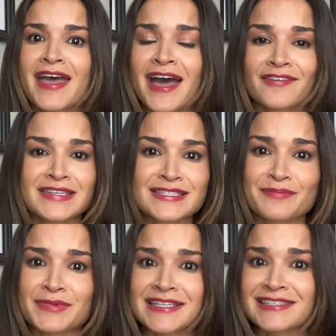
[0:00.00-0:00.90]
having
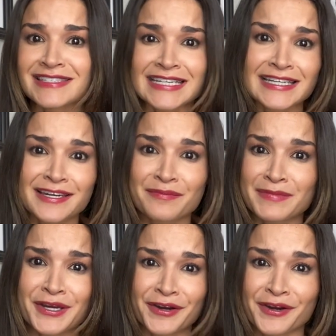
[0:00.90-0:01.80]
somebody standing in a
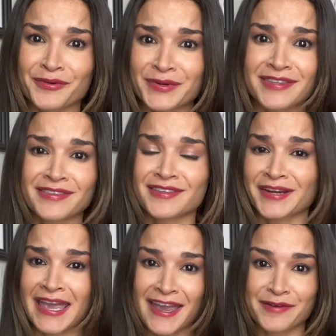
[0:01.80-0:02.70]
mirror with their
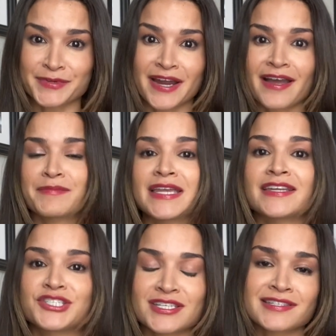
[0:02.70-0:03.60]
camera. I mean, it
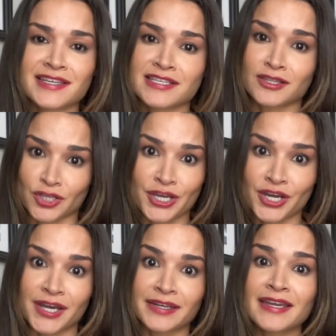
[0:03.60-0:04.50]
just doesn't look
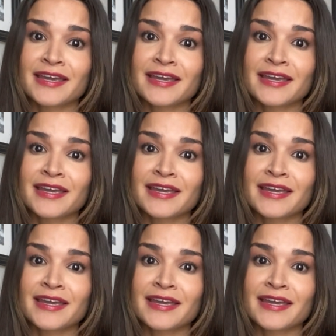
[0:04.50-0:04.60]
good.